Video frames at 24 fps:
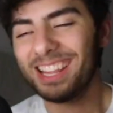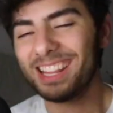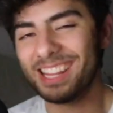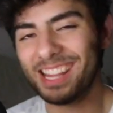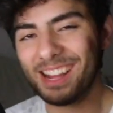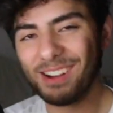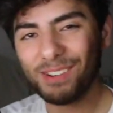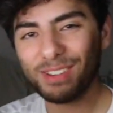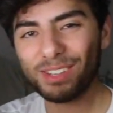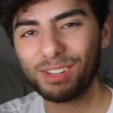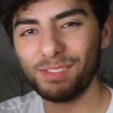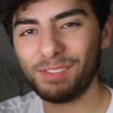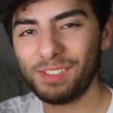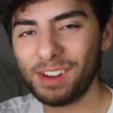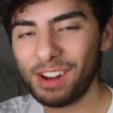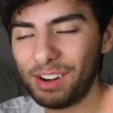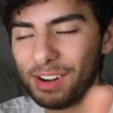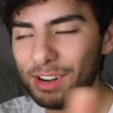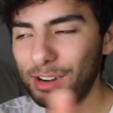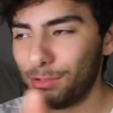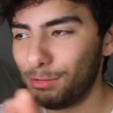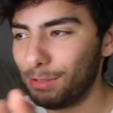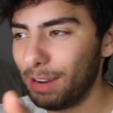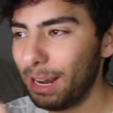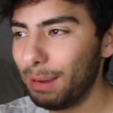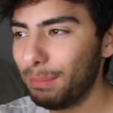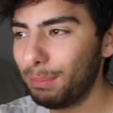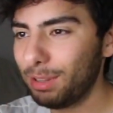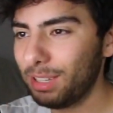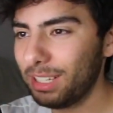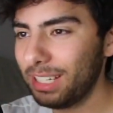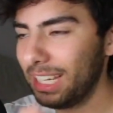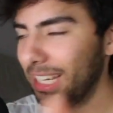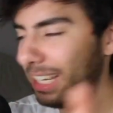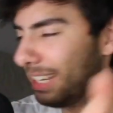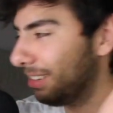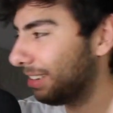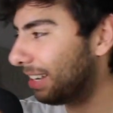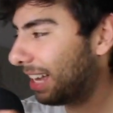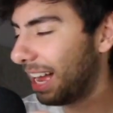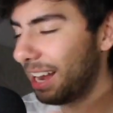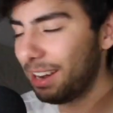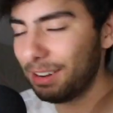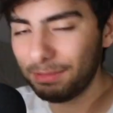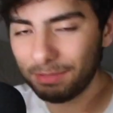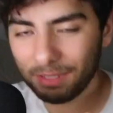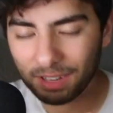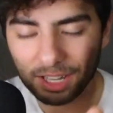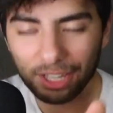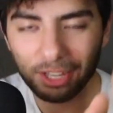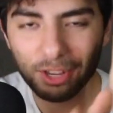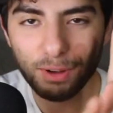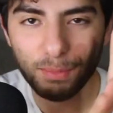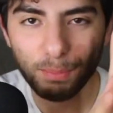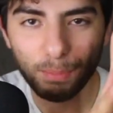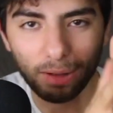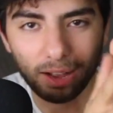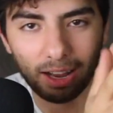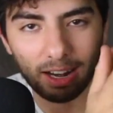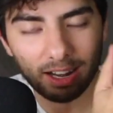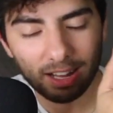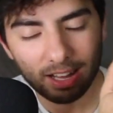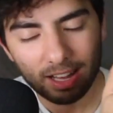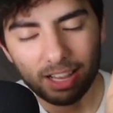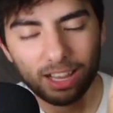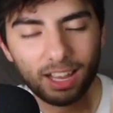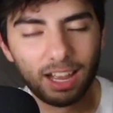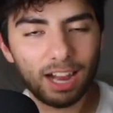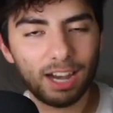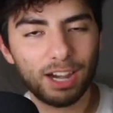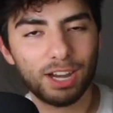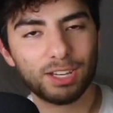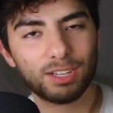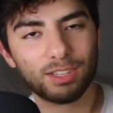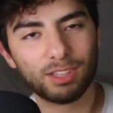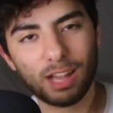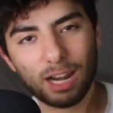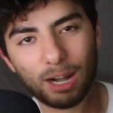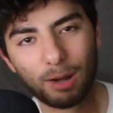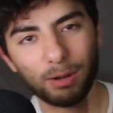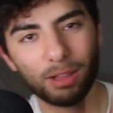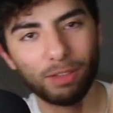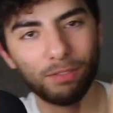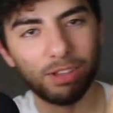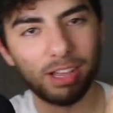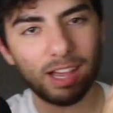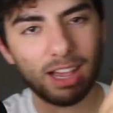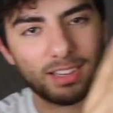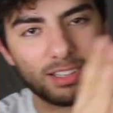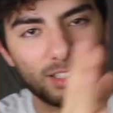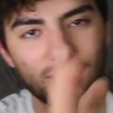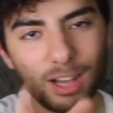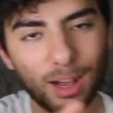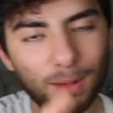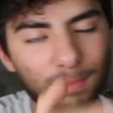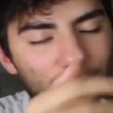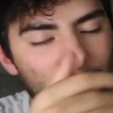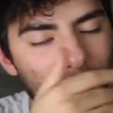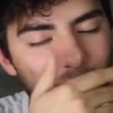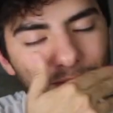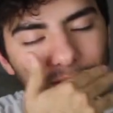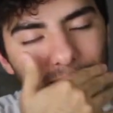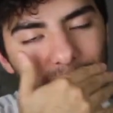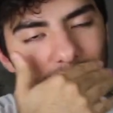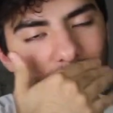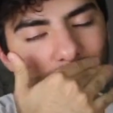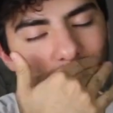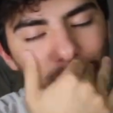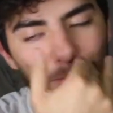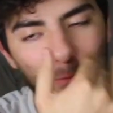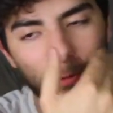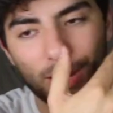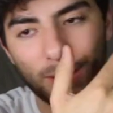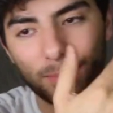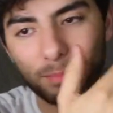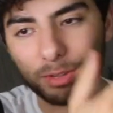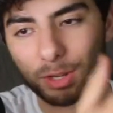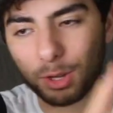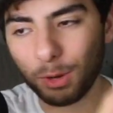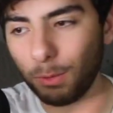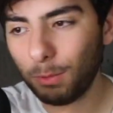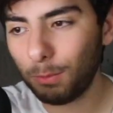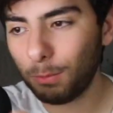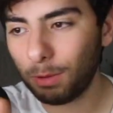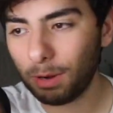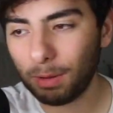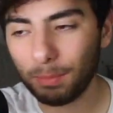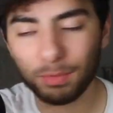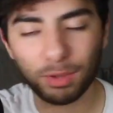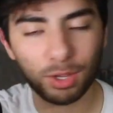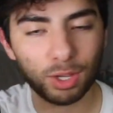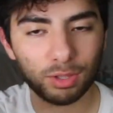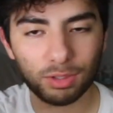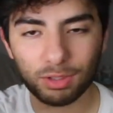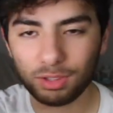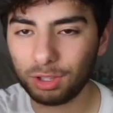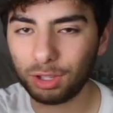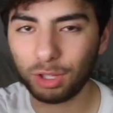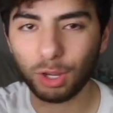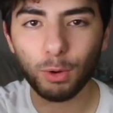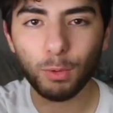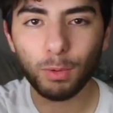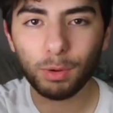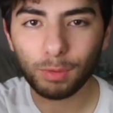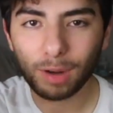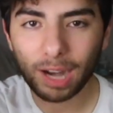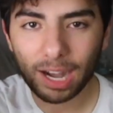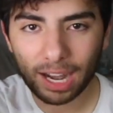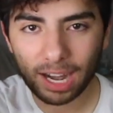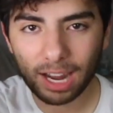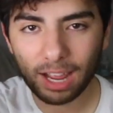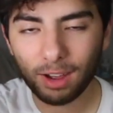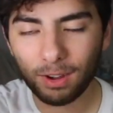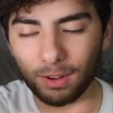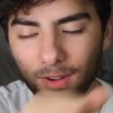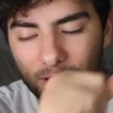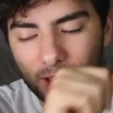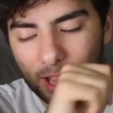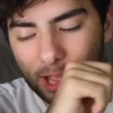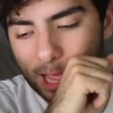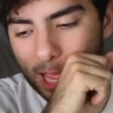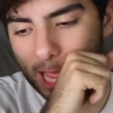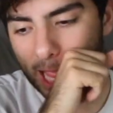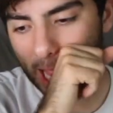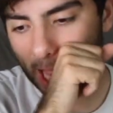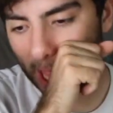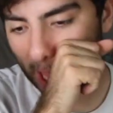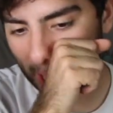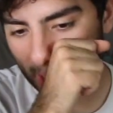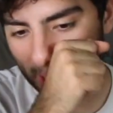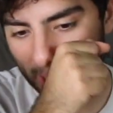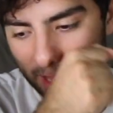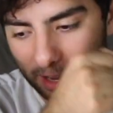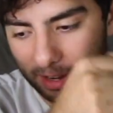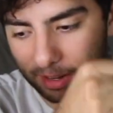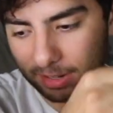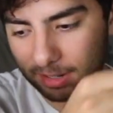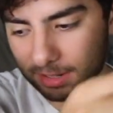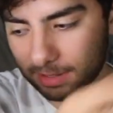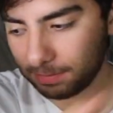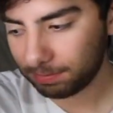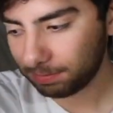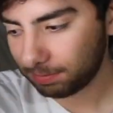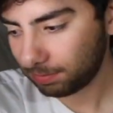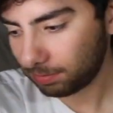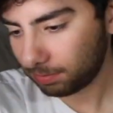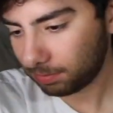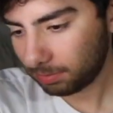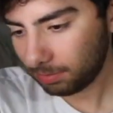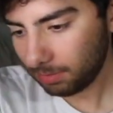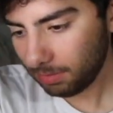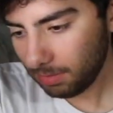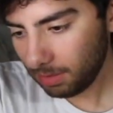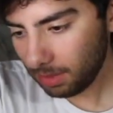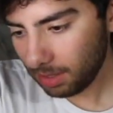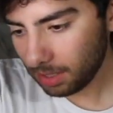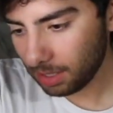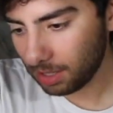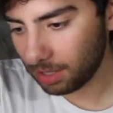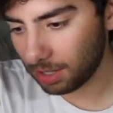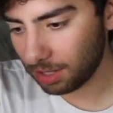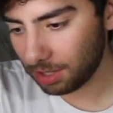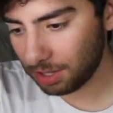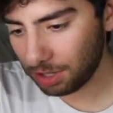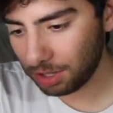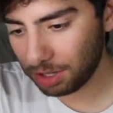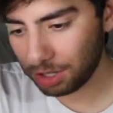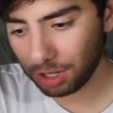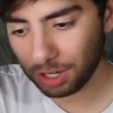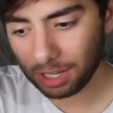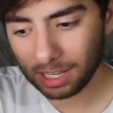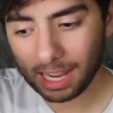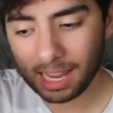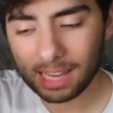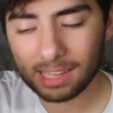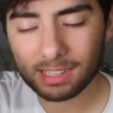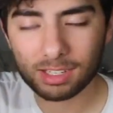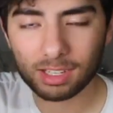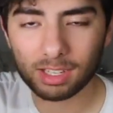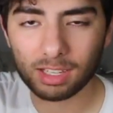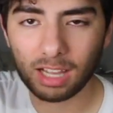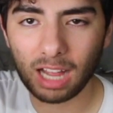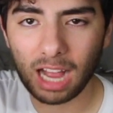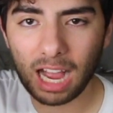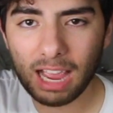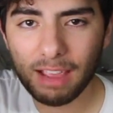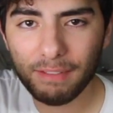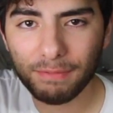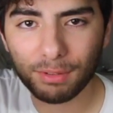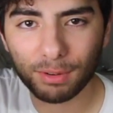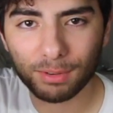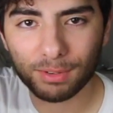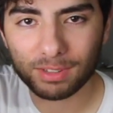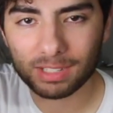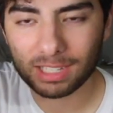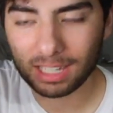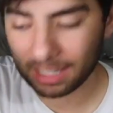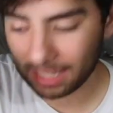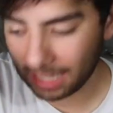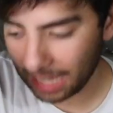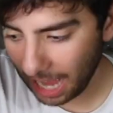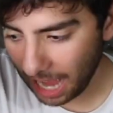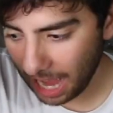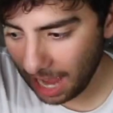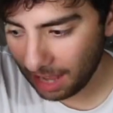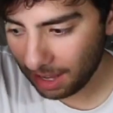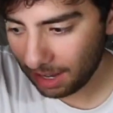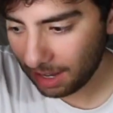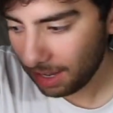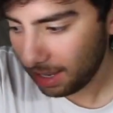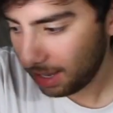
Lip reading: that was a very rambling kind of video, but I just thought I'll give you guys an update video on what I'm doing right now, and just to show you guys the iPhones that I got,